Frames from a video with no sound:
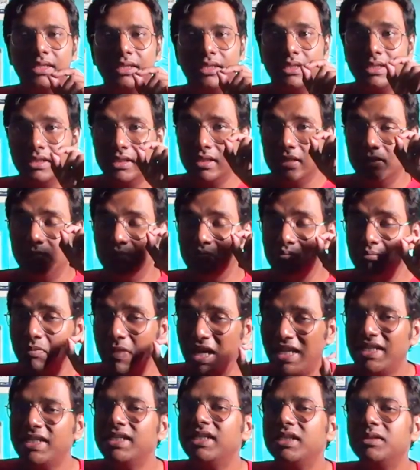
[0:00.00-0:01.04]
the
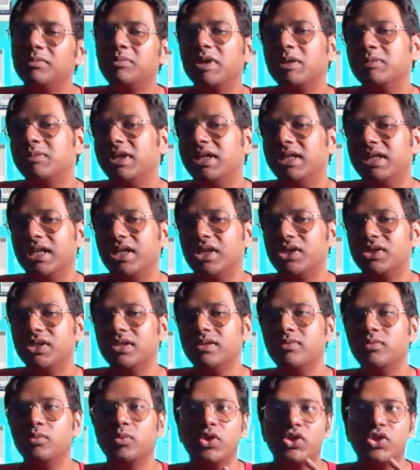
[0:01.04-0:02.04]
melanin pigmentation,